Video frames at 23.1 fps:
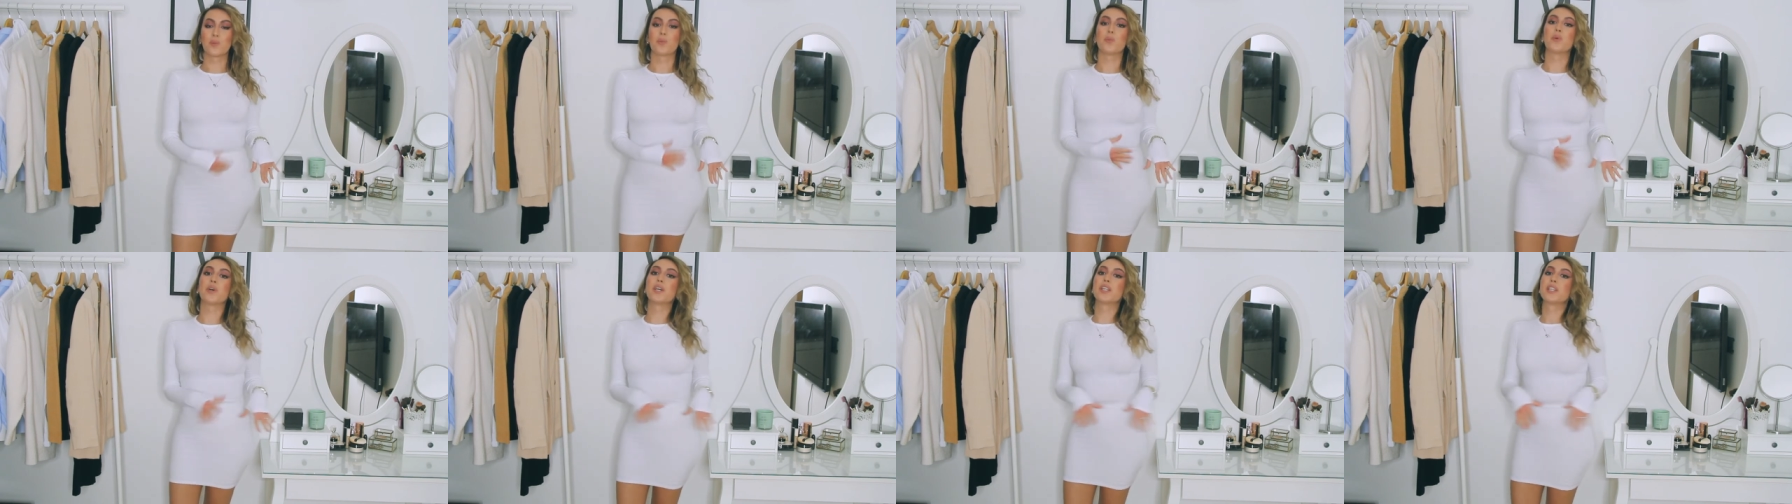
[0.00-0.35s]

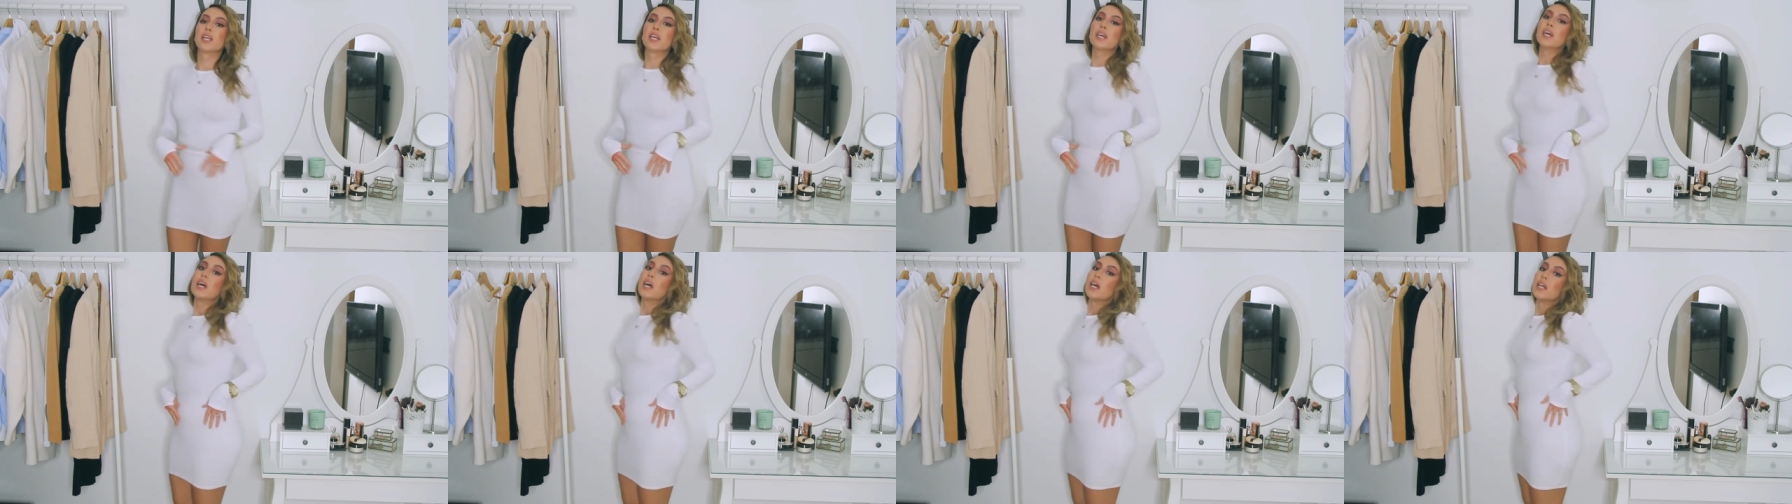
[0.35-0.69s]

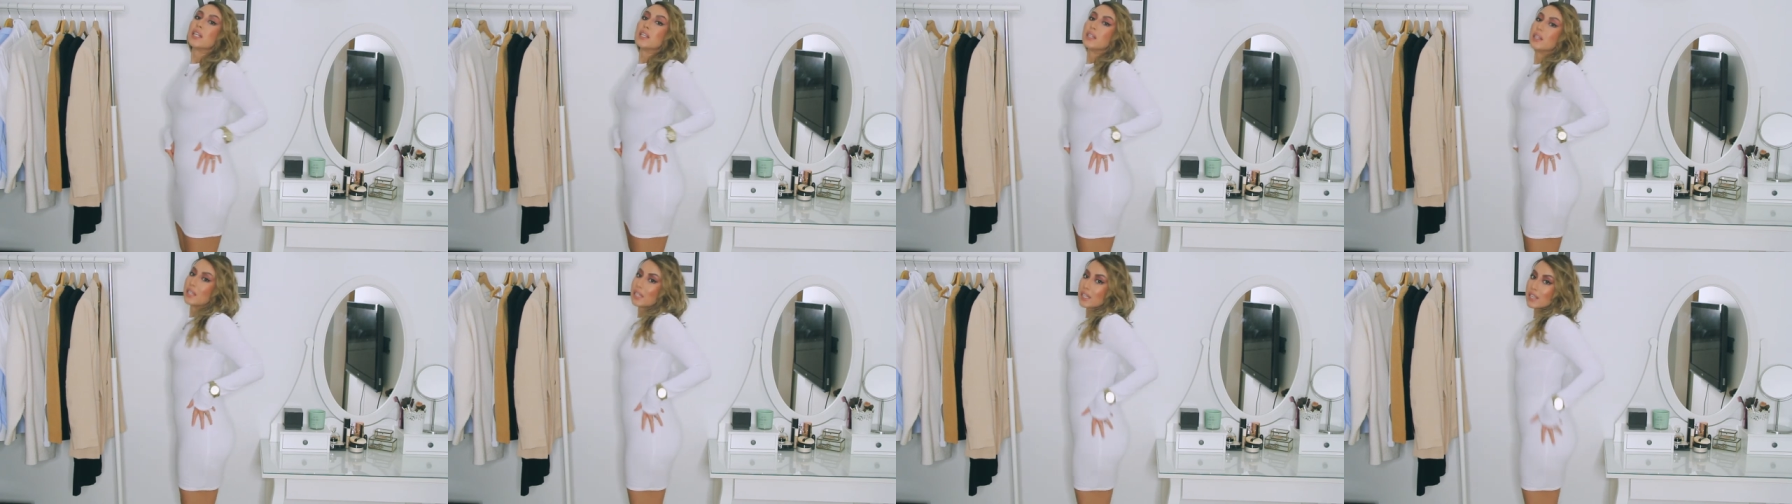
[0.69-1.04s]
with
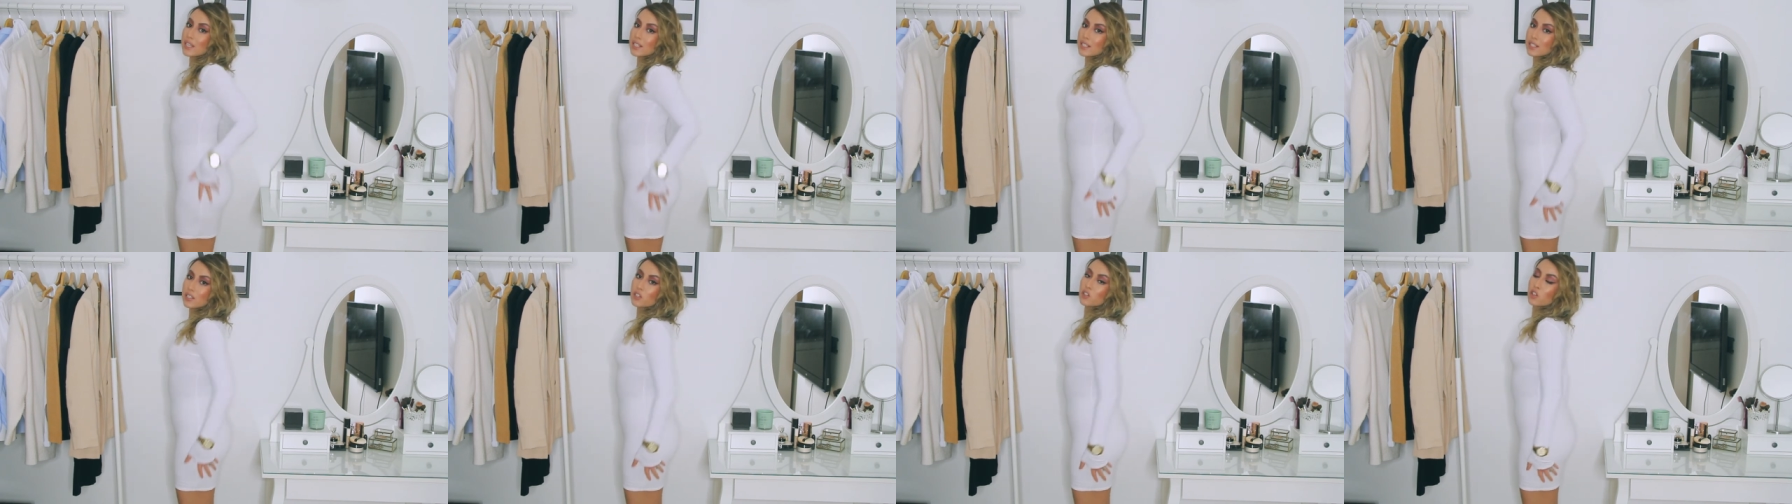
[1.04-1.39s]

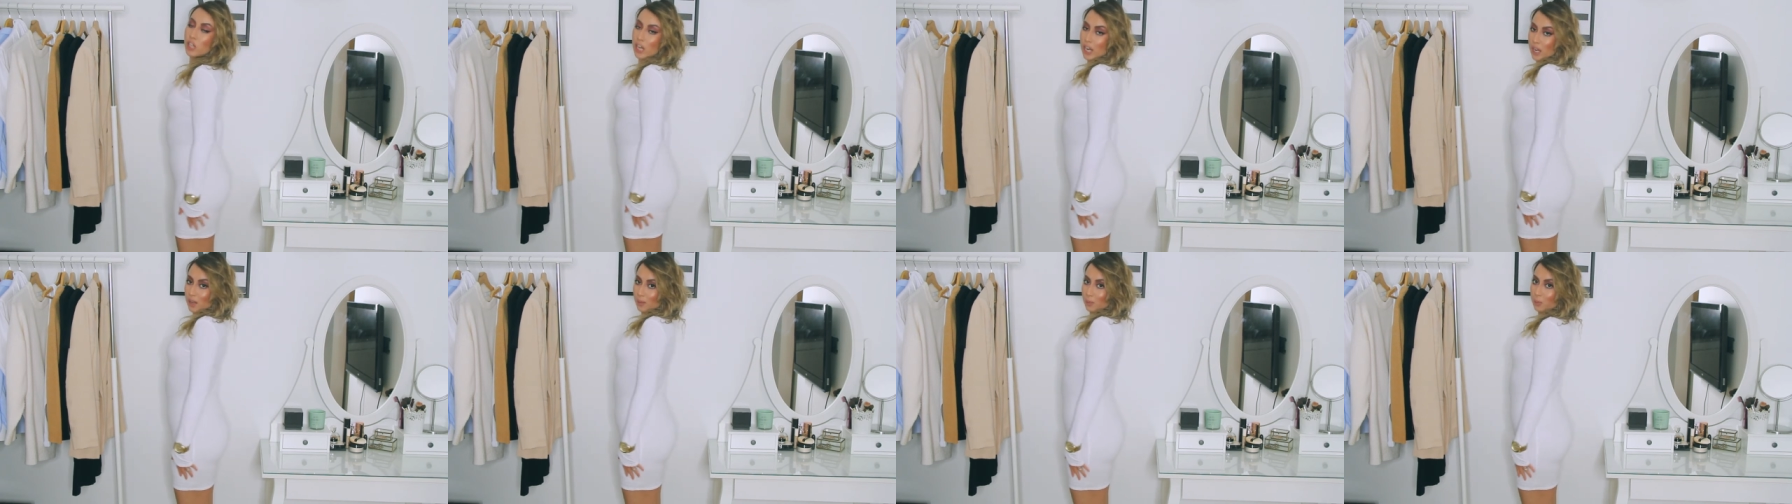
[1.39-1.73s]
this
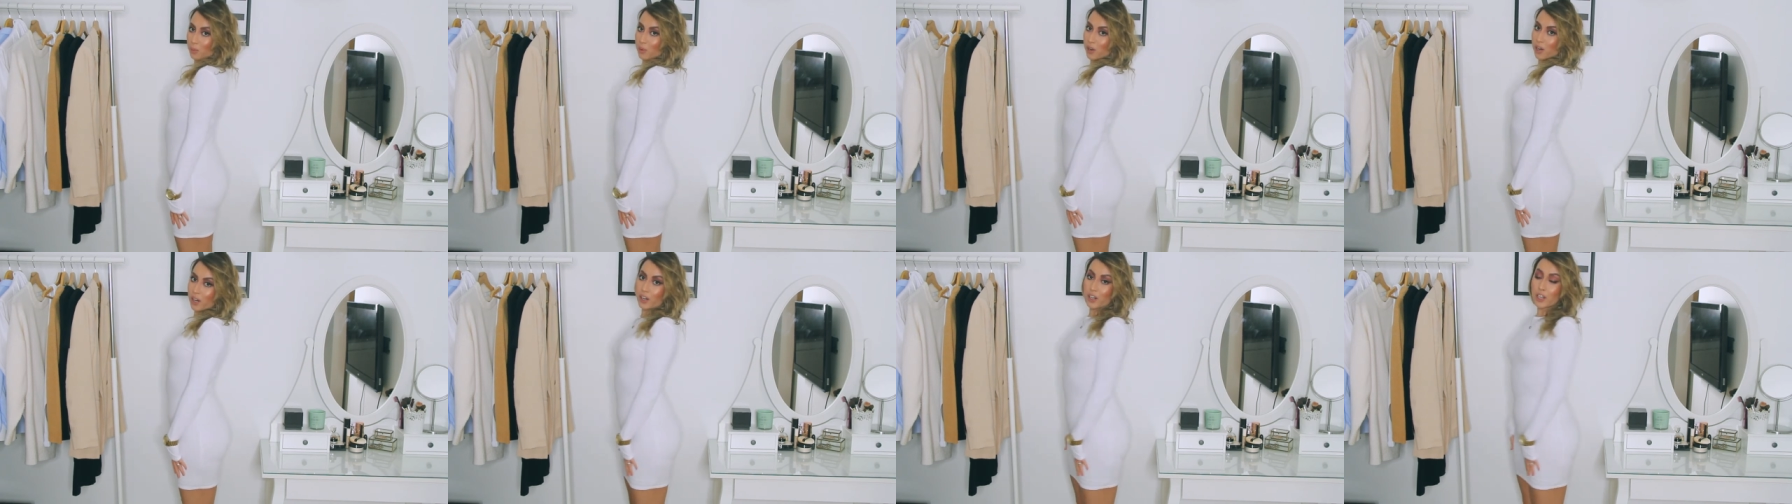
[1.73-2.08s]

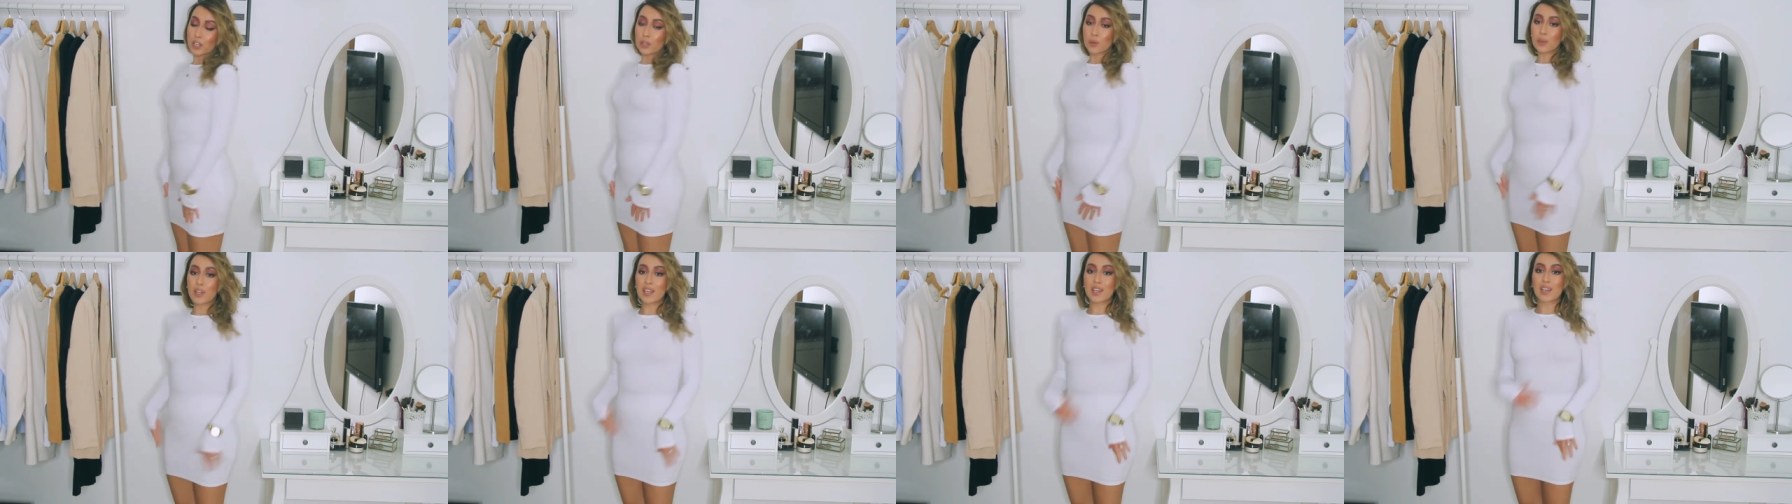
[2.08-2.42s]
shapewear,
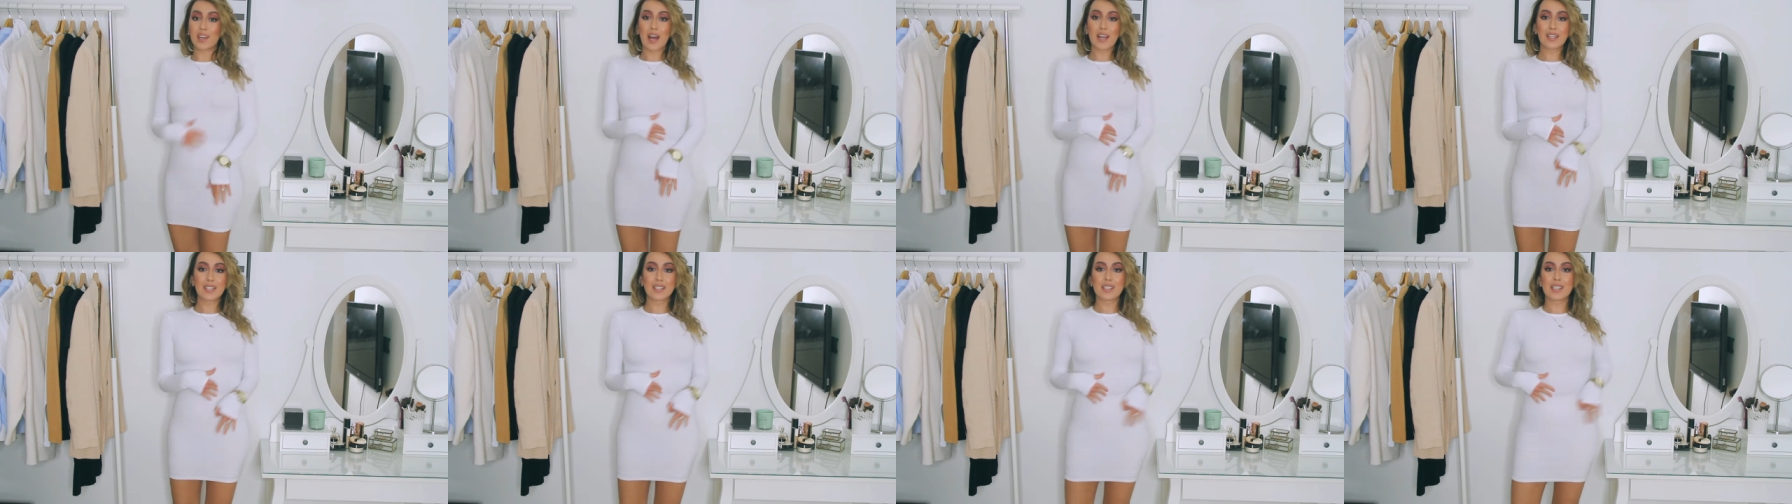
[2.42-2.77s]
you
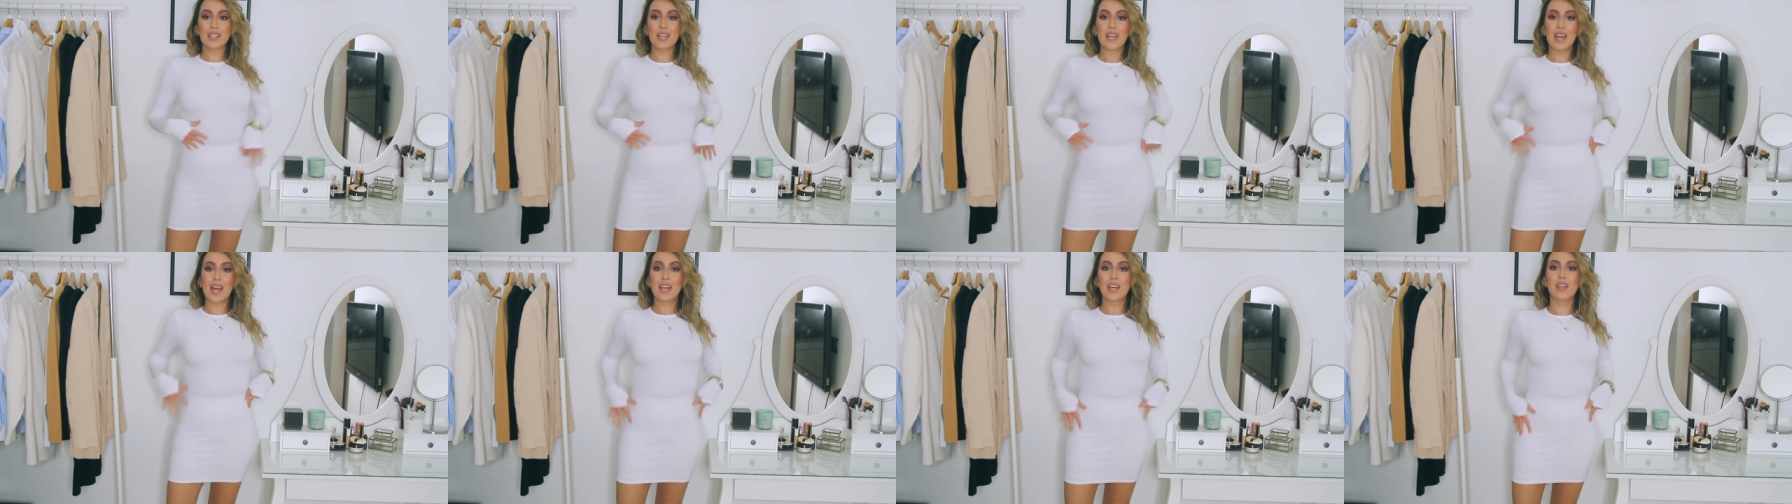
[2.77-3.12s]
cannot
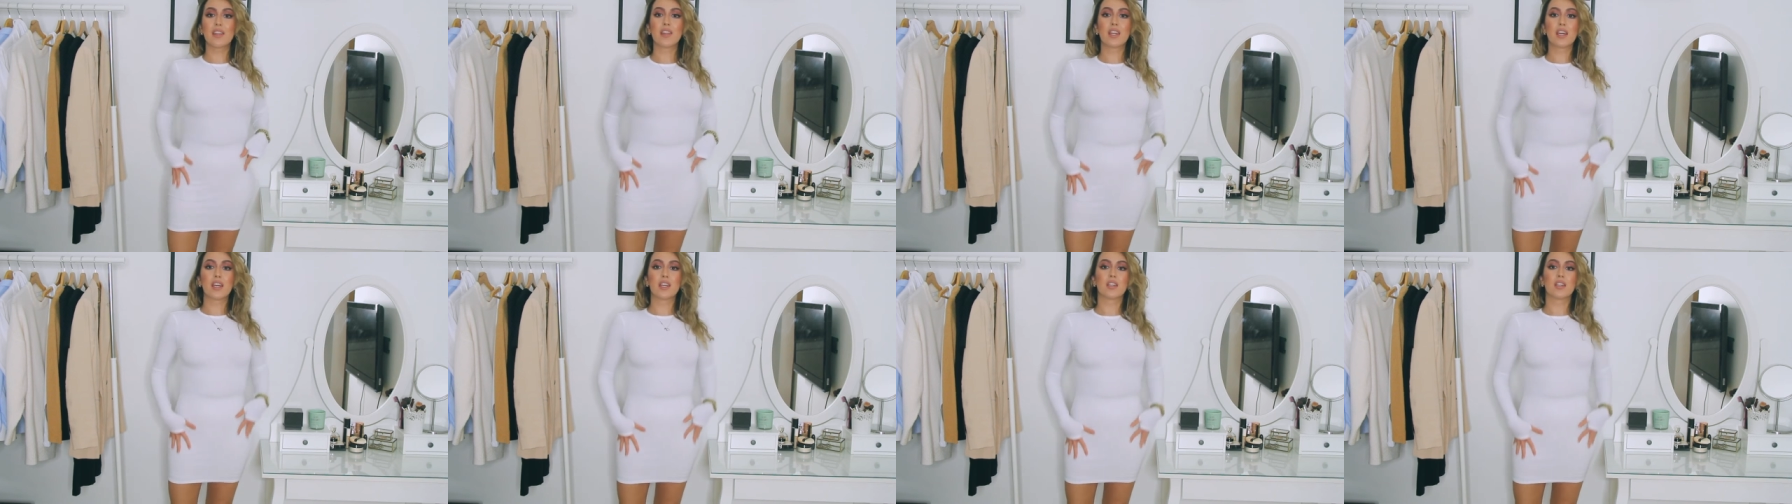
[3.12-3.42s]
see anything.